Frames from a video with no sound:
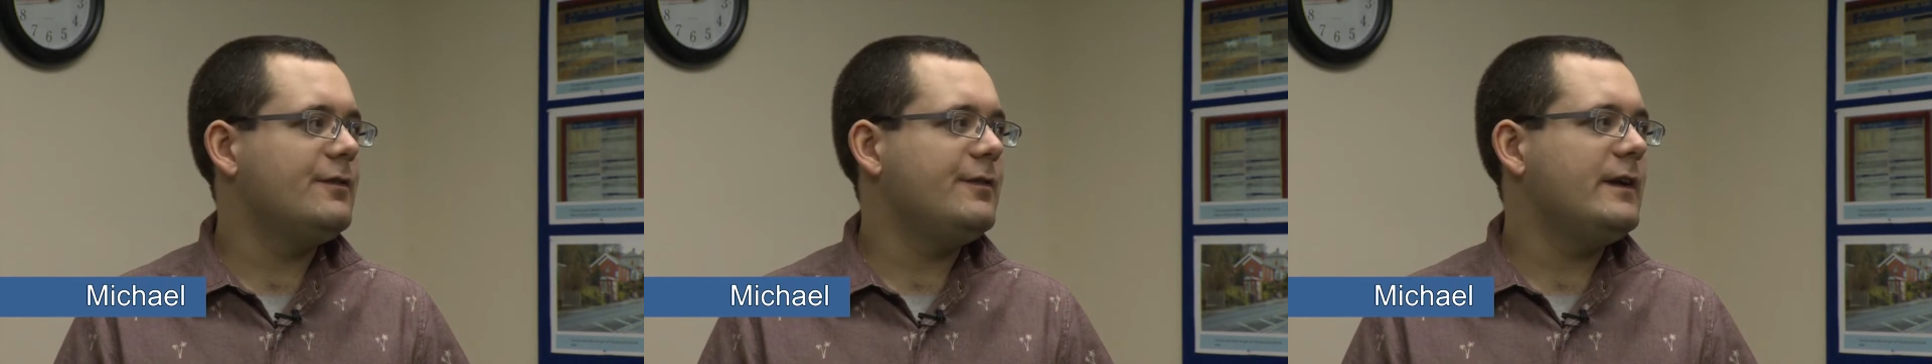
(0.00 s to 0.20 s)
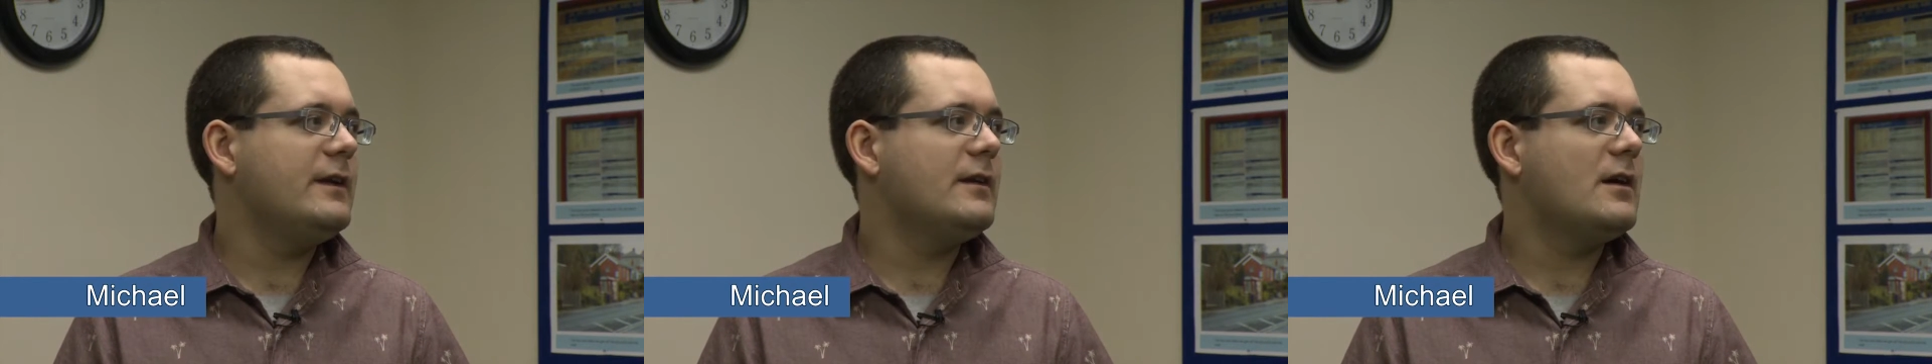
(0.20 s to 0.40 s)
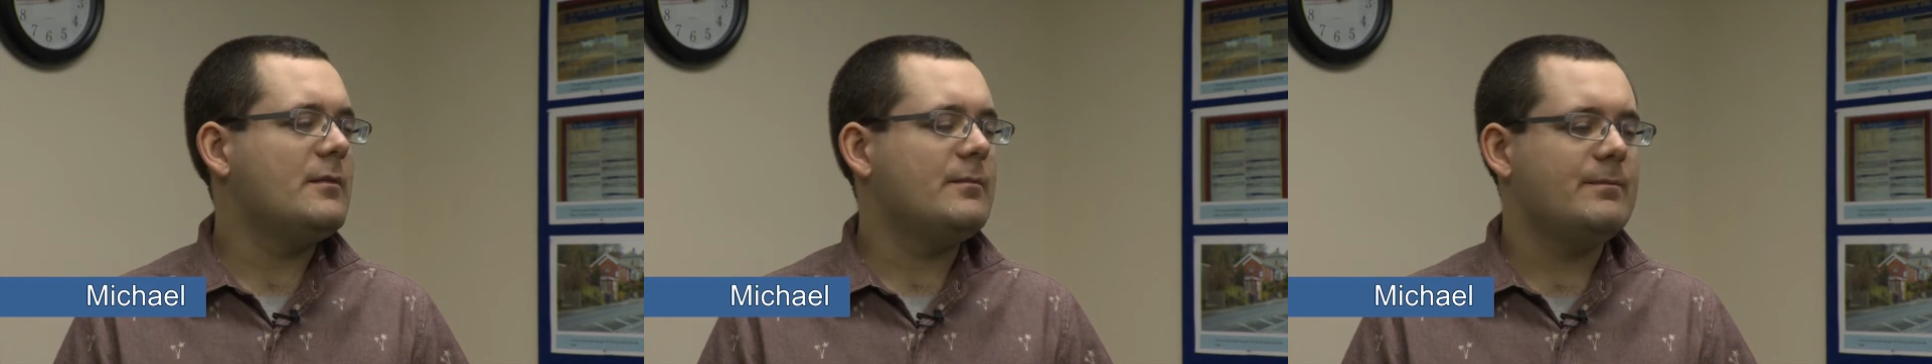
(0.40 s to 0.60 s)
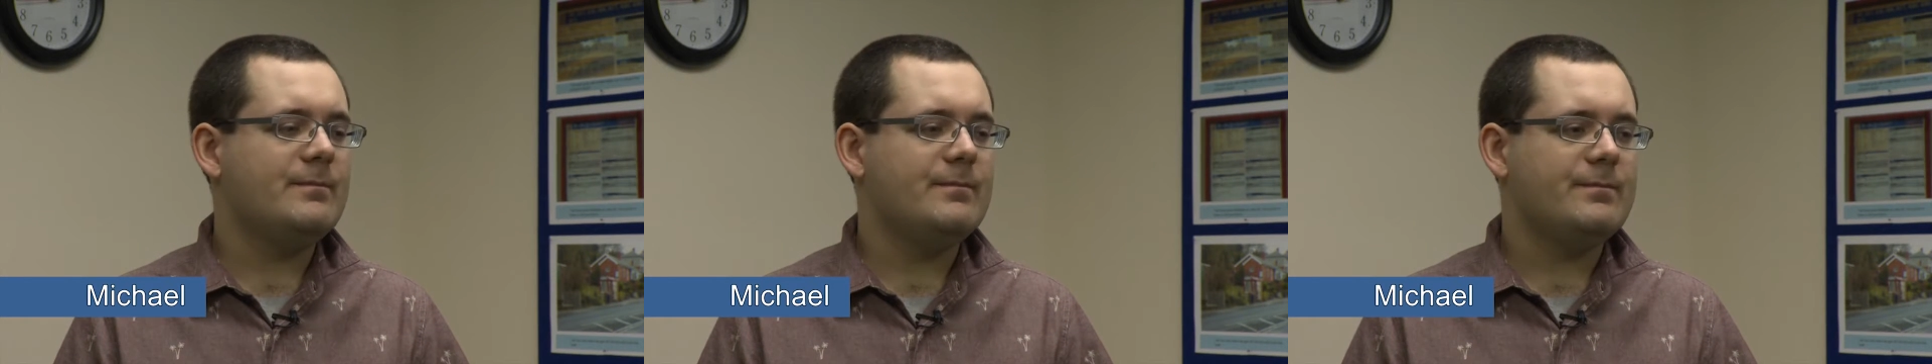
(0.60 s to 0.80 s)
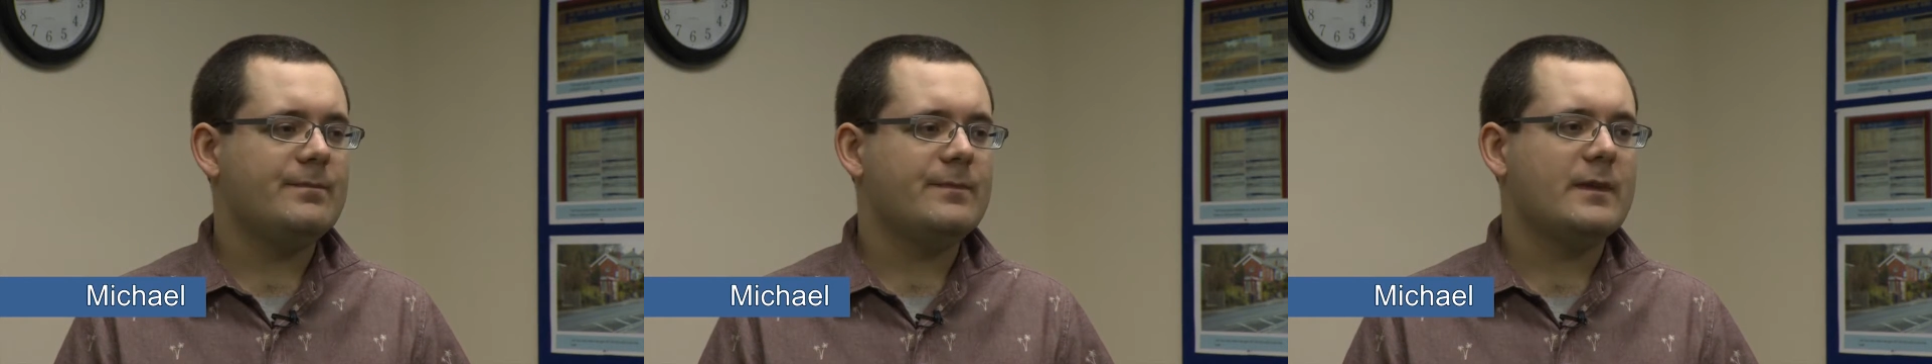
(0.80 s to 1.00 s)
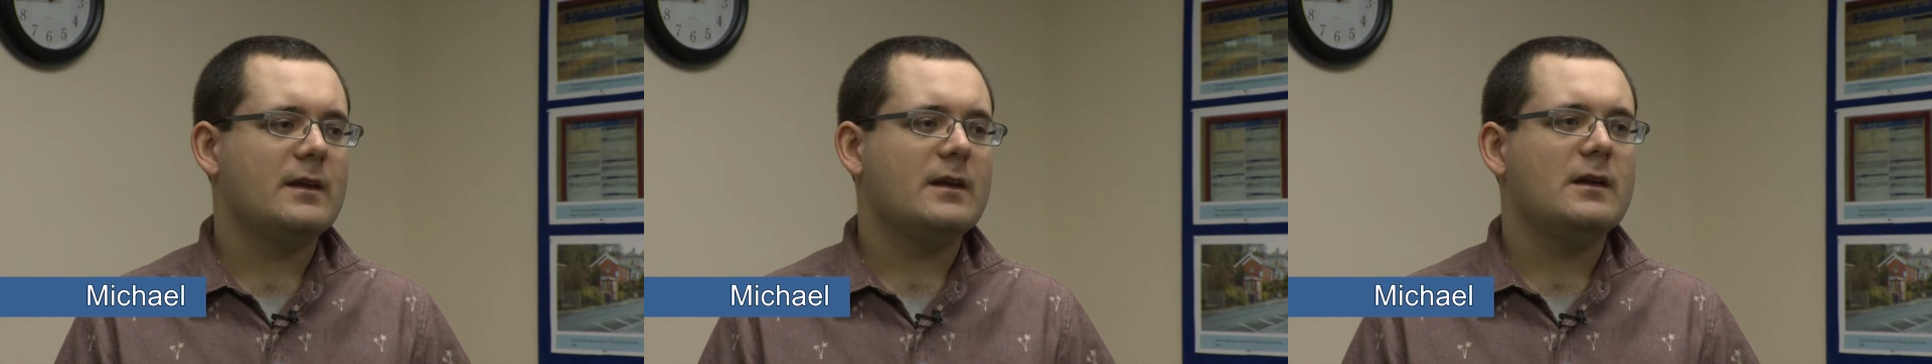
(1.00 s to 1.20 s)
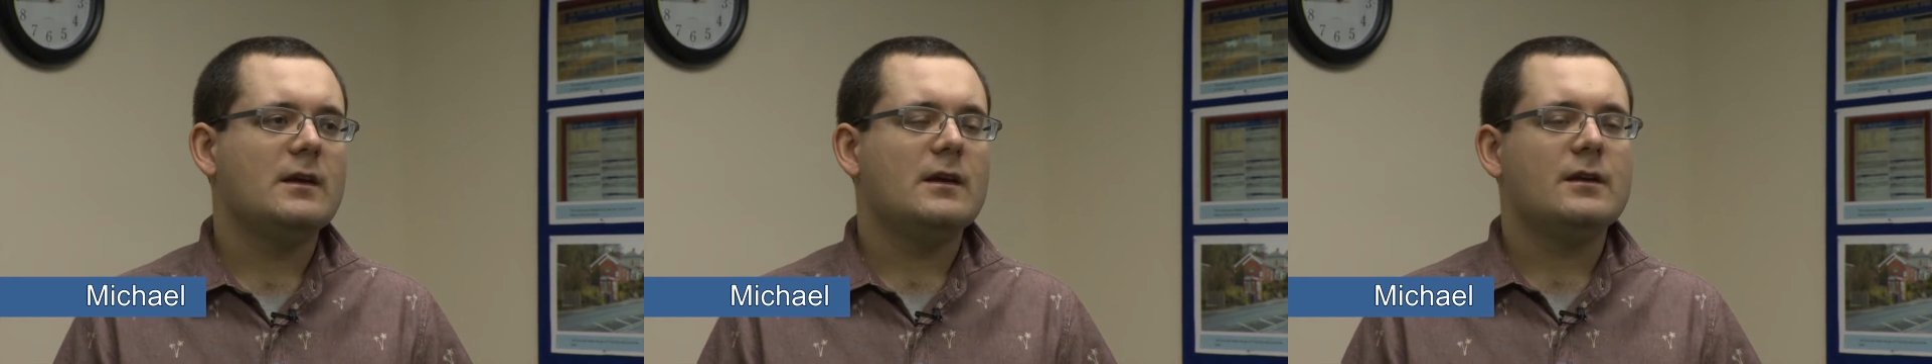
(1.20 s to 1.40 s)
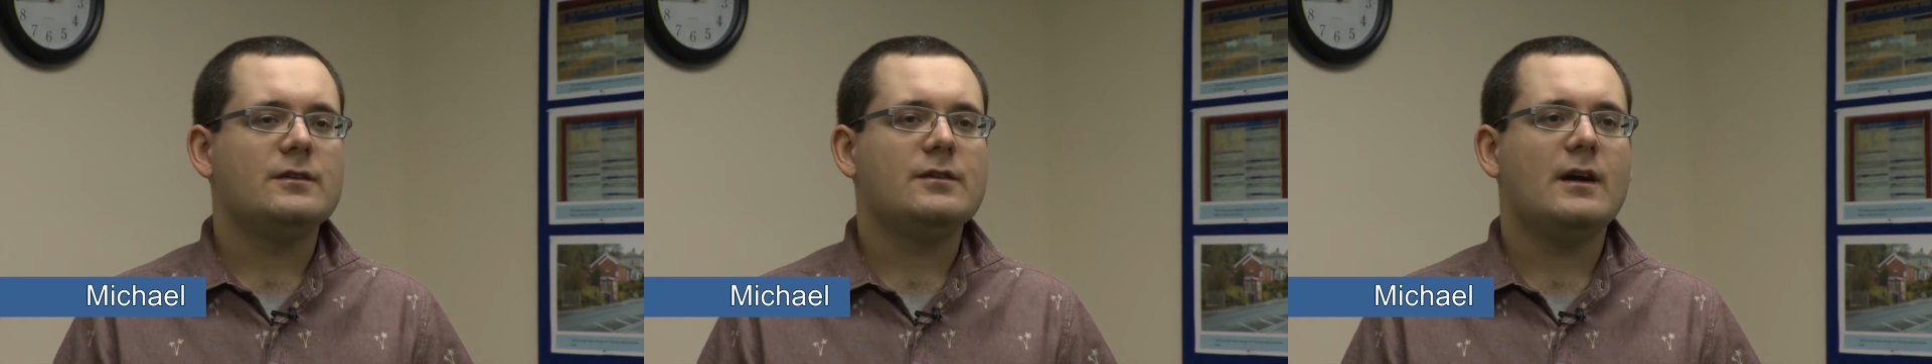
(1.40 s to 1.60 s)
the
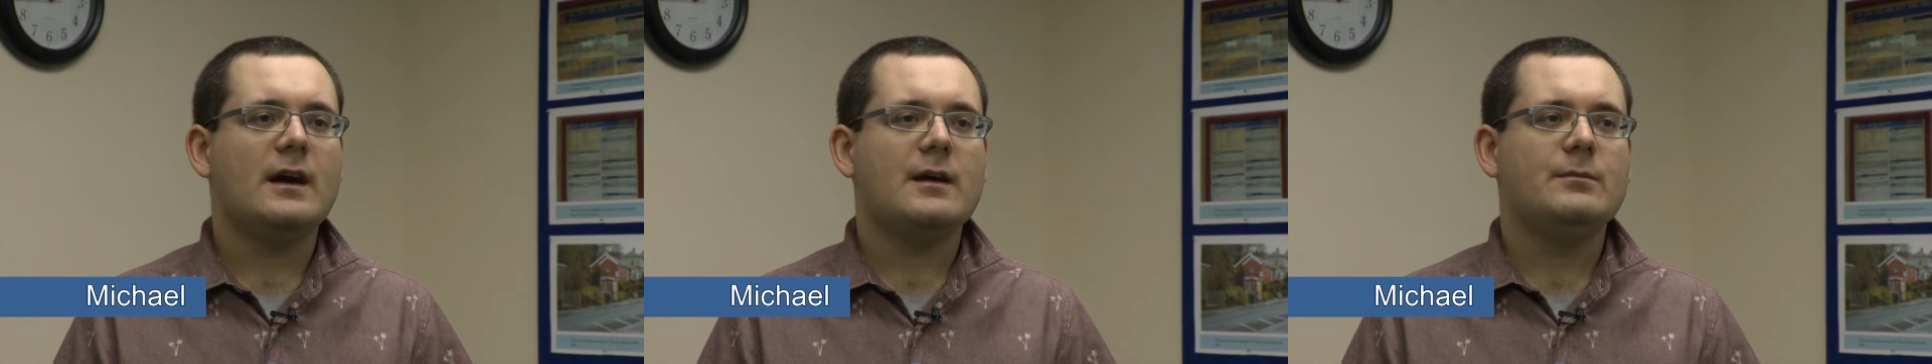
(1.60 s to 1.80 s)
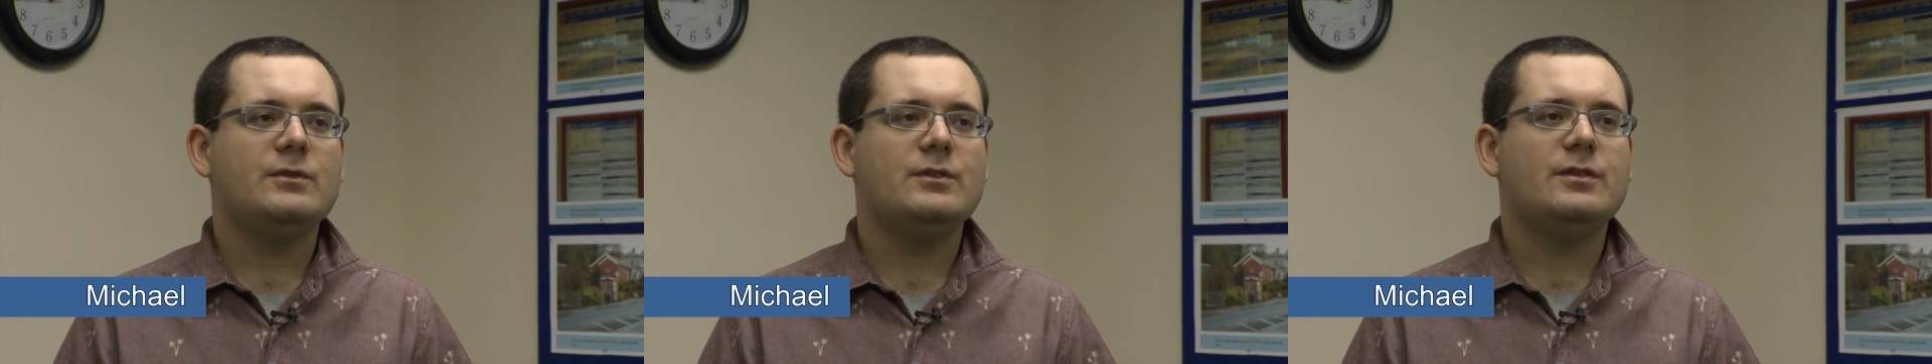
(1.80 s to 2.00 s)
time